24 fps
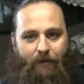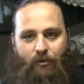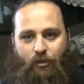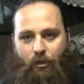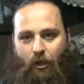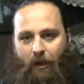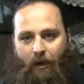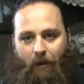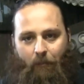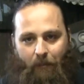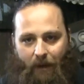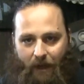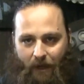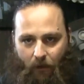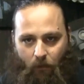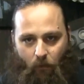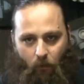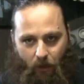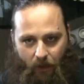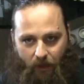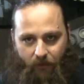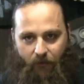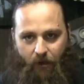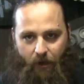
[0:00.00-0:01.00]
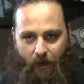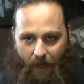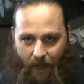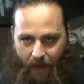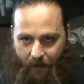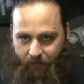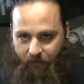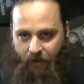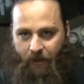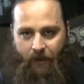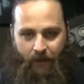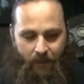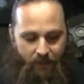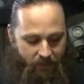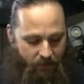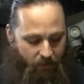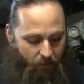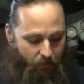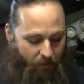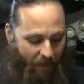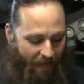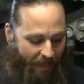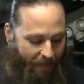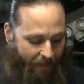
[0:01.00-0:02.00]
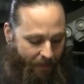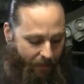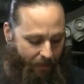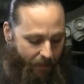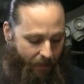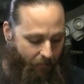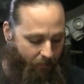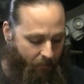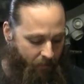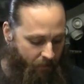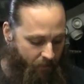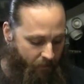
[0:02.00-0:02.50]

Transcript: chunk of metal, whatever you have to back it up.